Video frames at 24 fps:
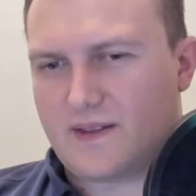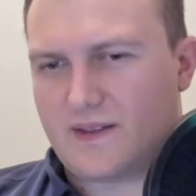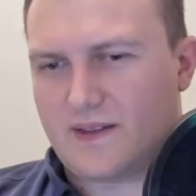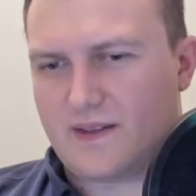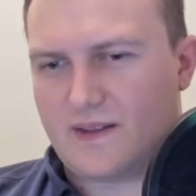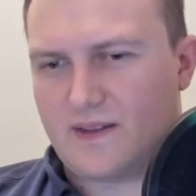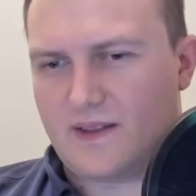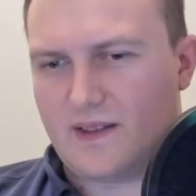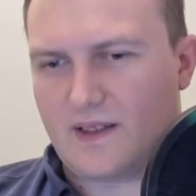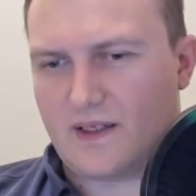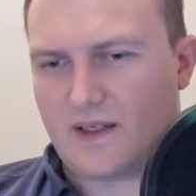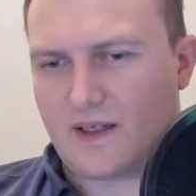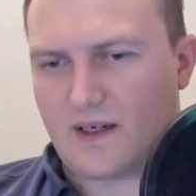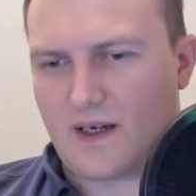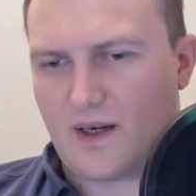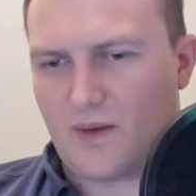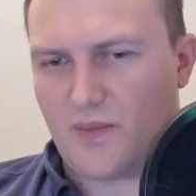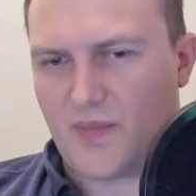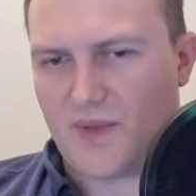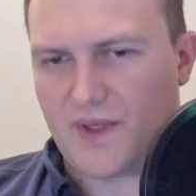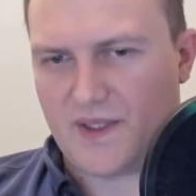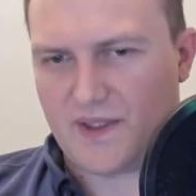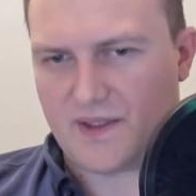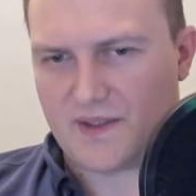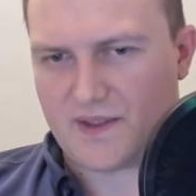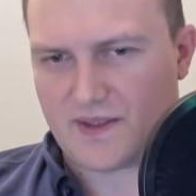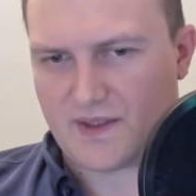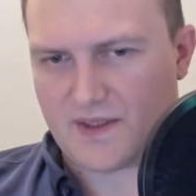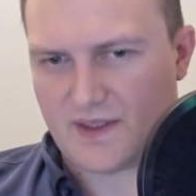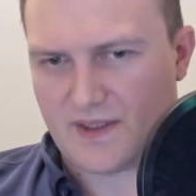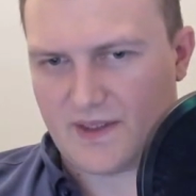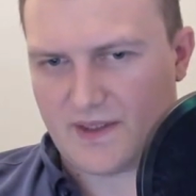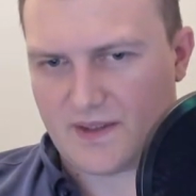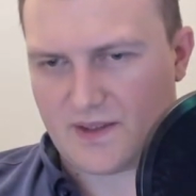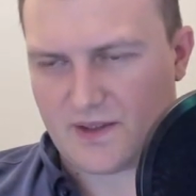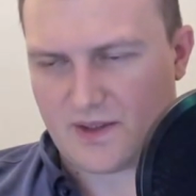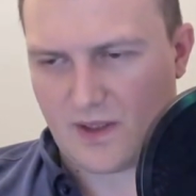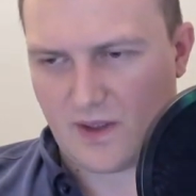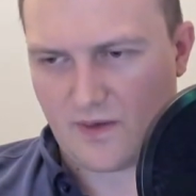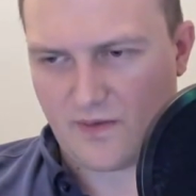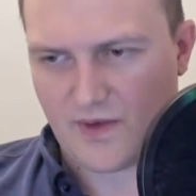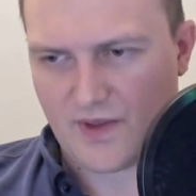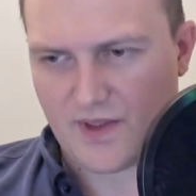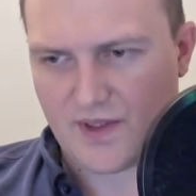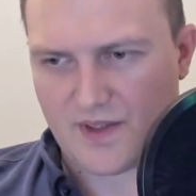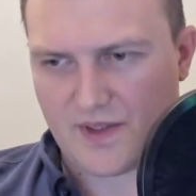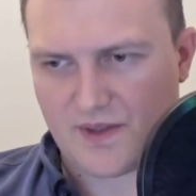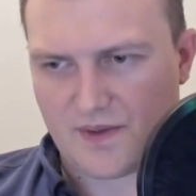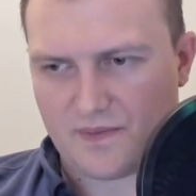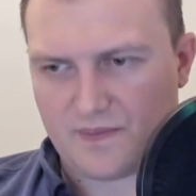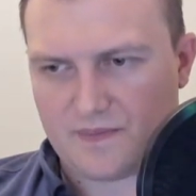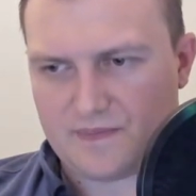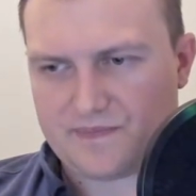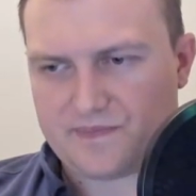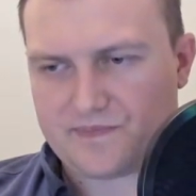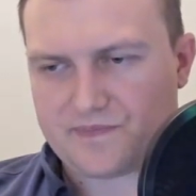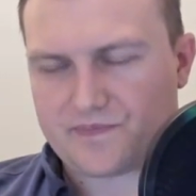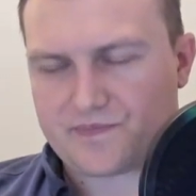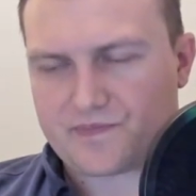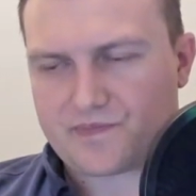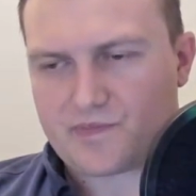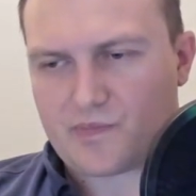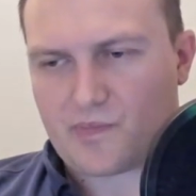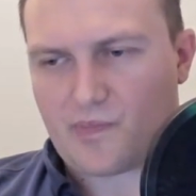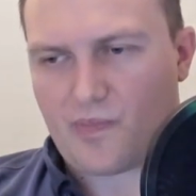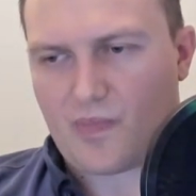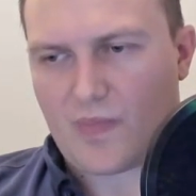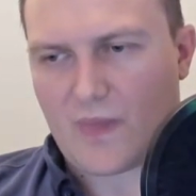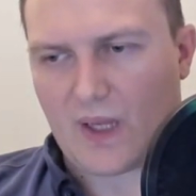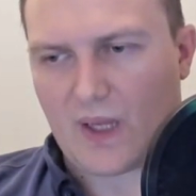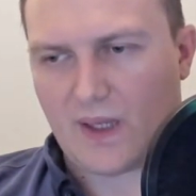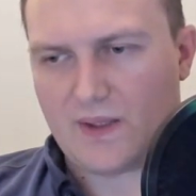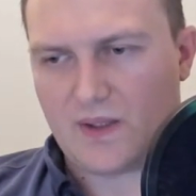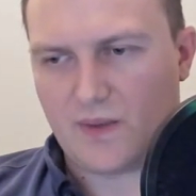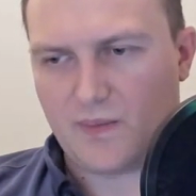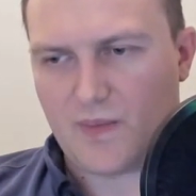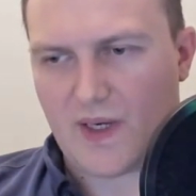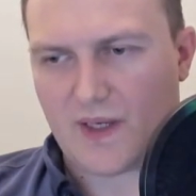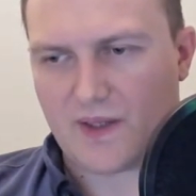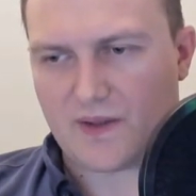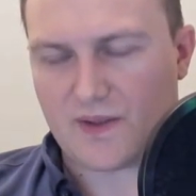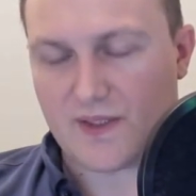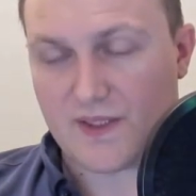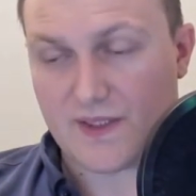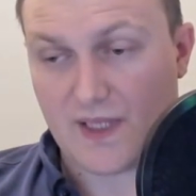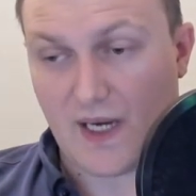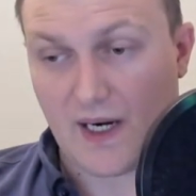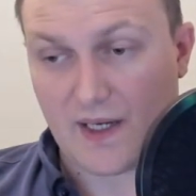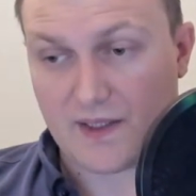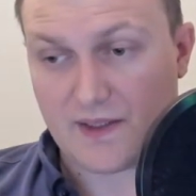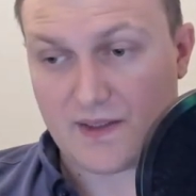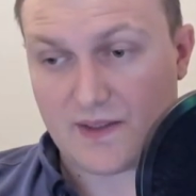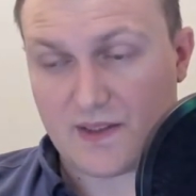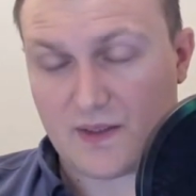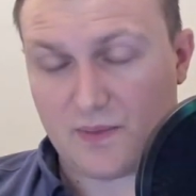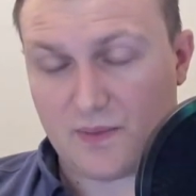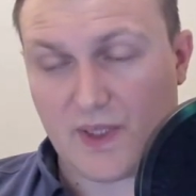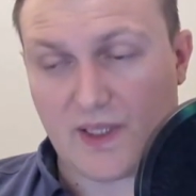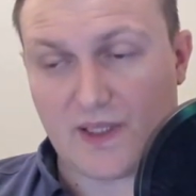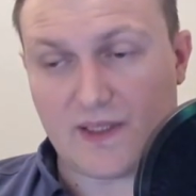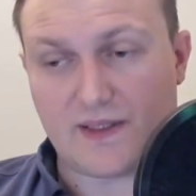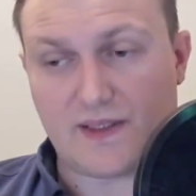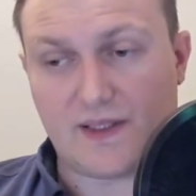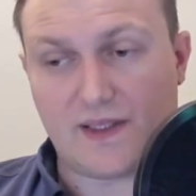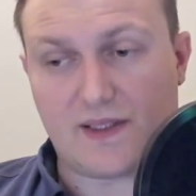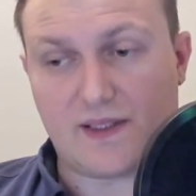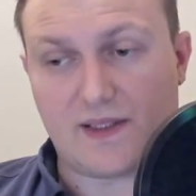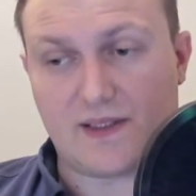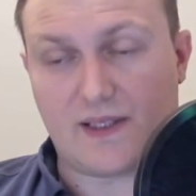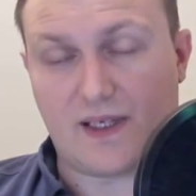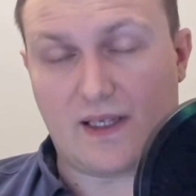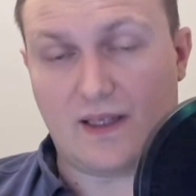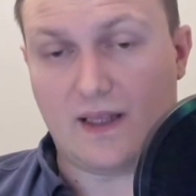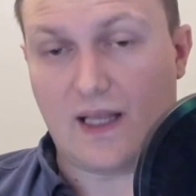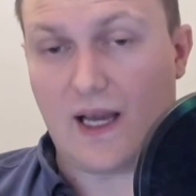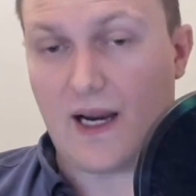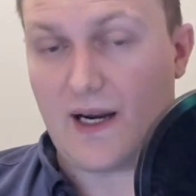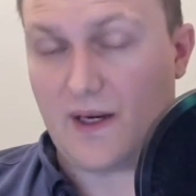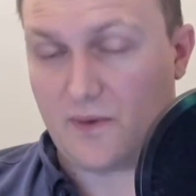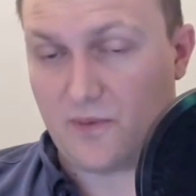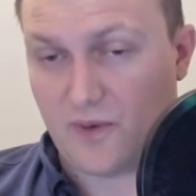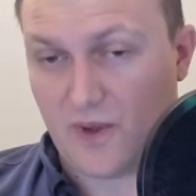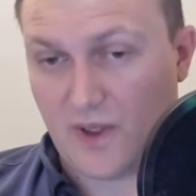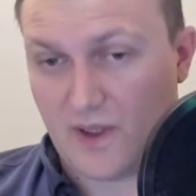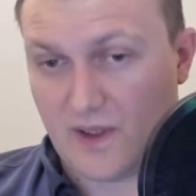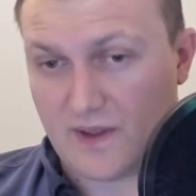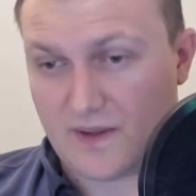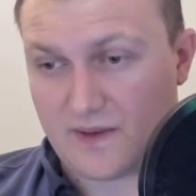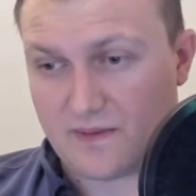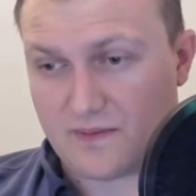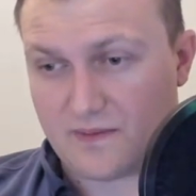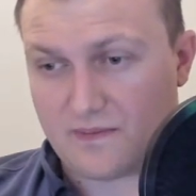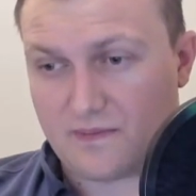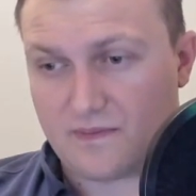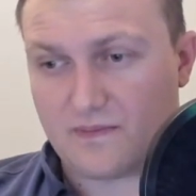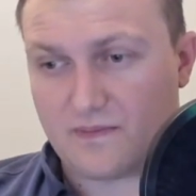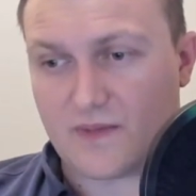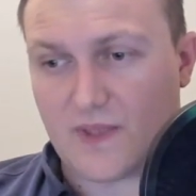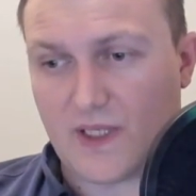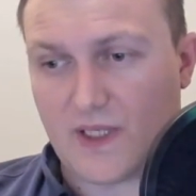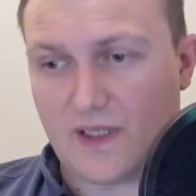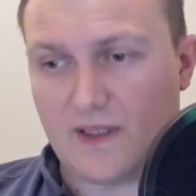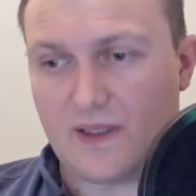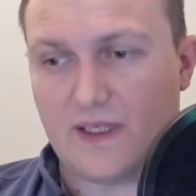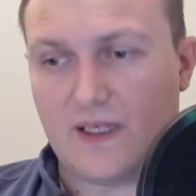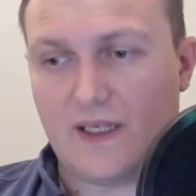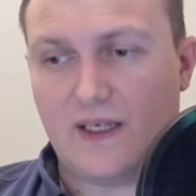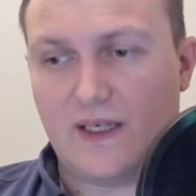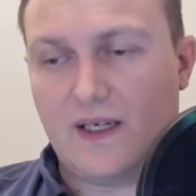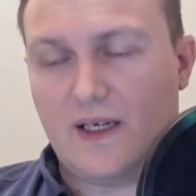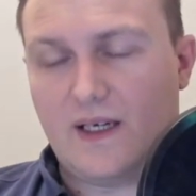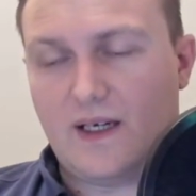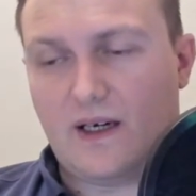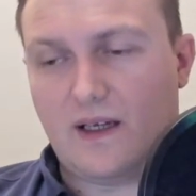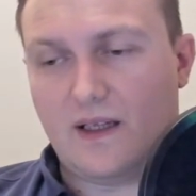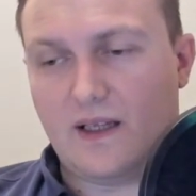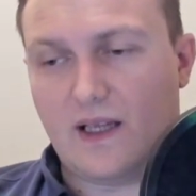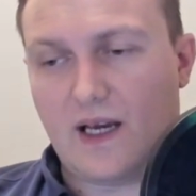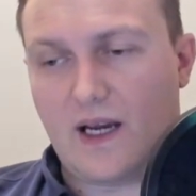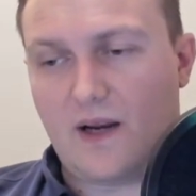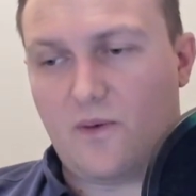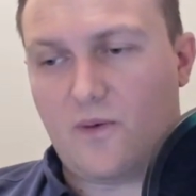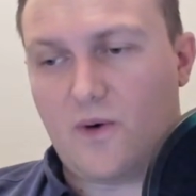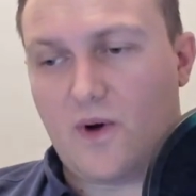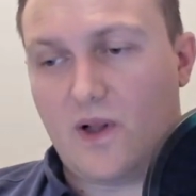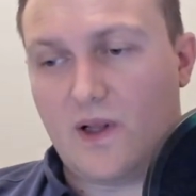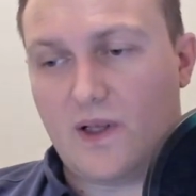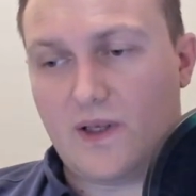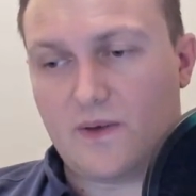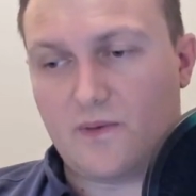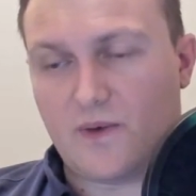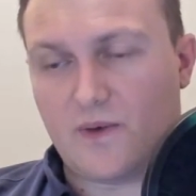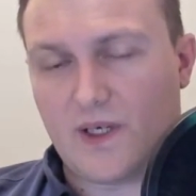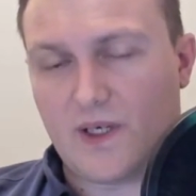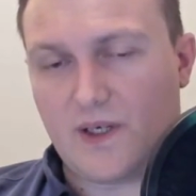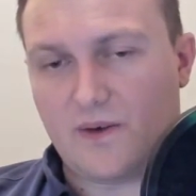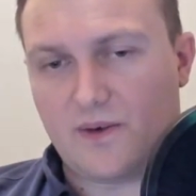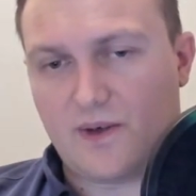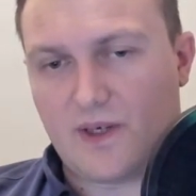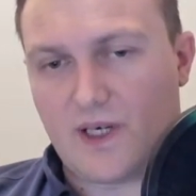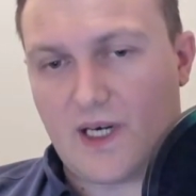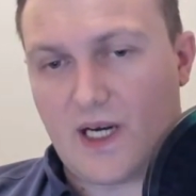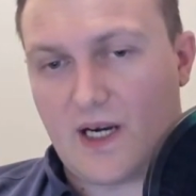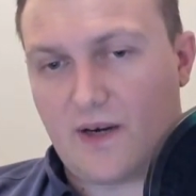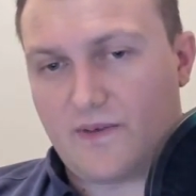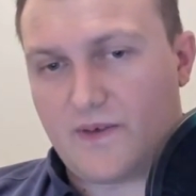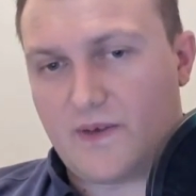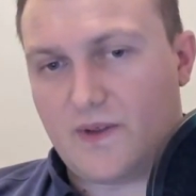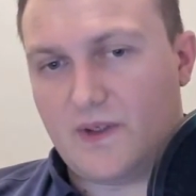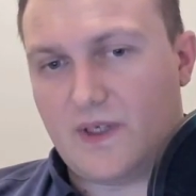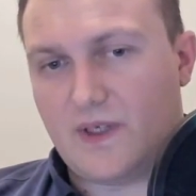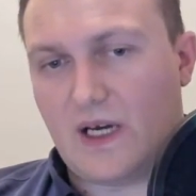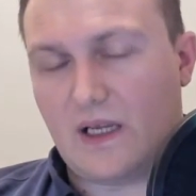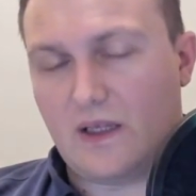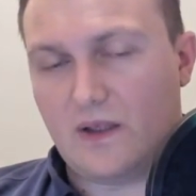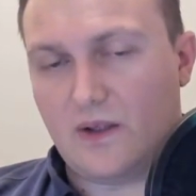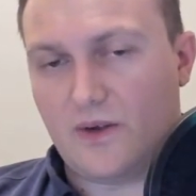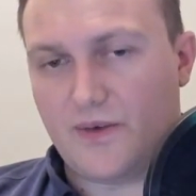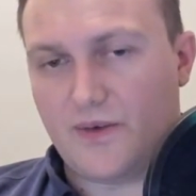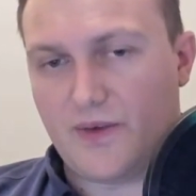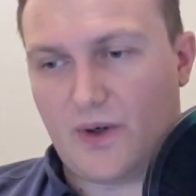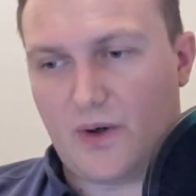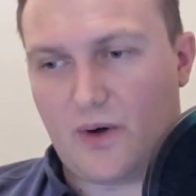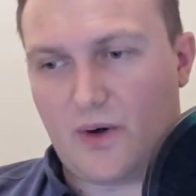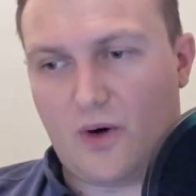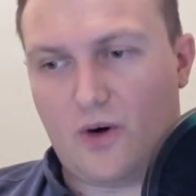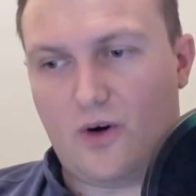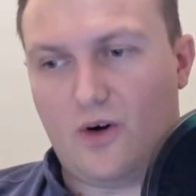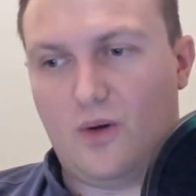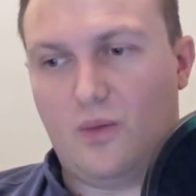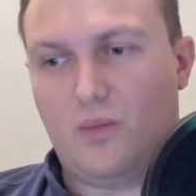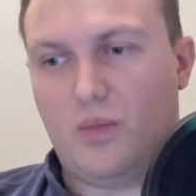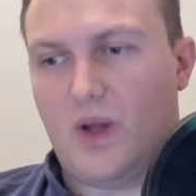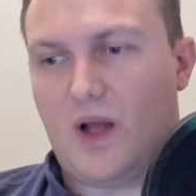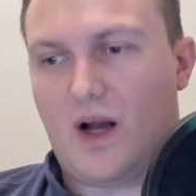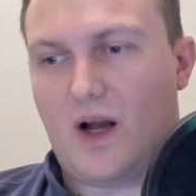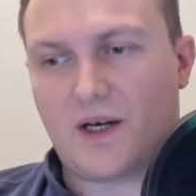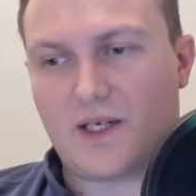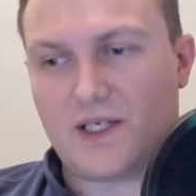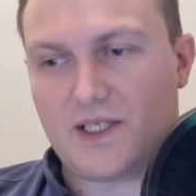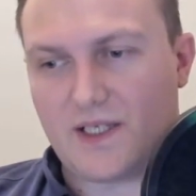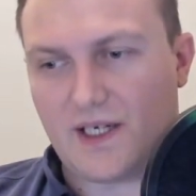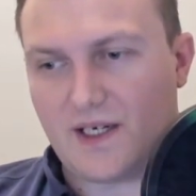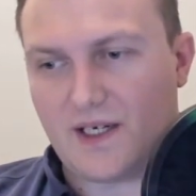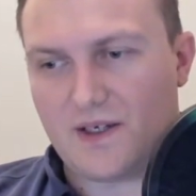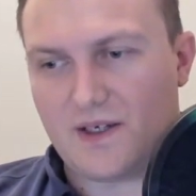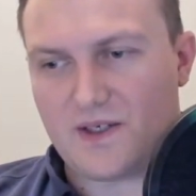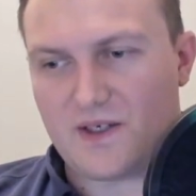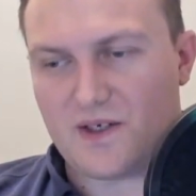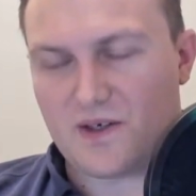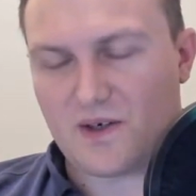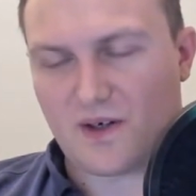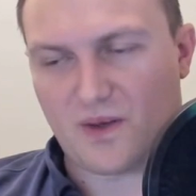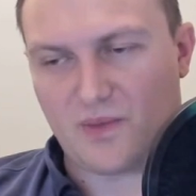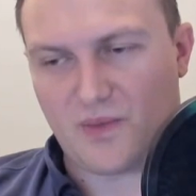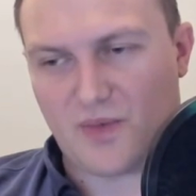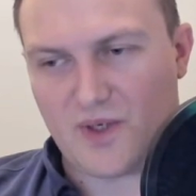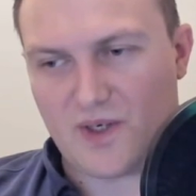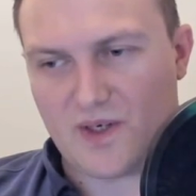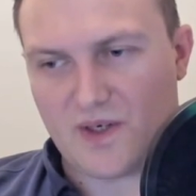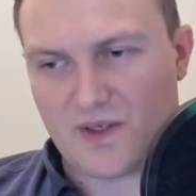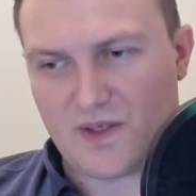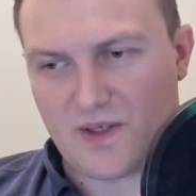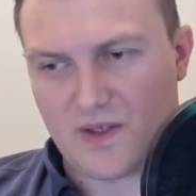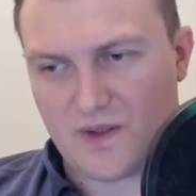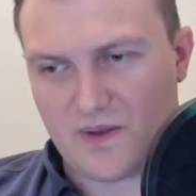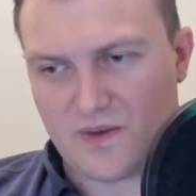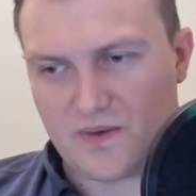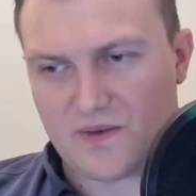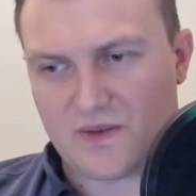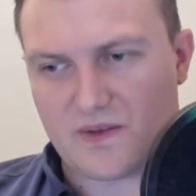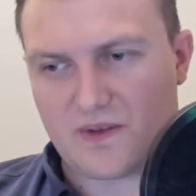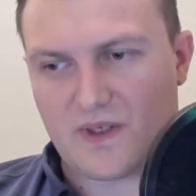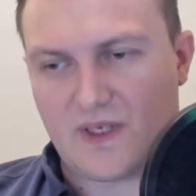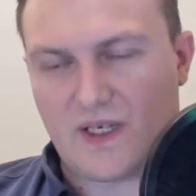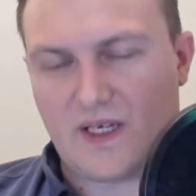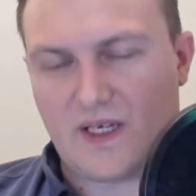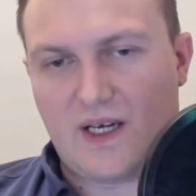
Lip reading: their company's servers to make transactions because this is a light wallet, right? A light wallet where you don't have to download the whole blockchain into your computer to use.